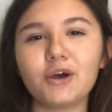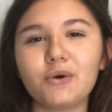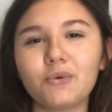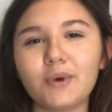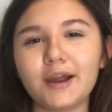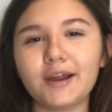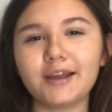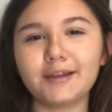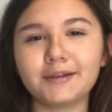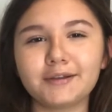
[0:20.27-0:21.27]

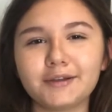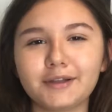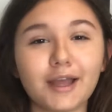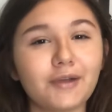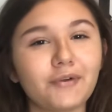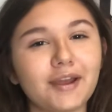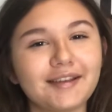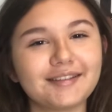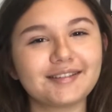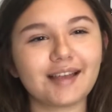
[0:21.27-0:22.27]
wearing clay
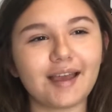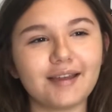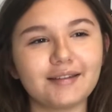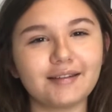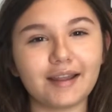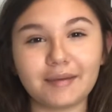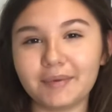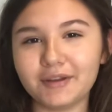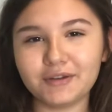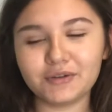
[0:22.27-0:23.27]
rings and like
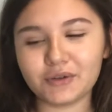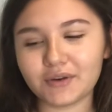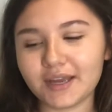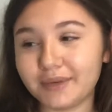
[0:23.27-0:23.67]
beaded jewelry.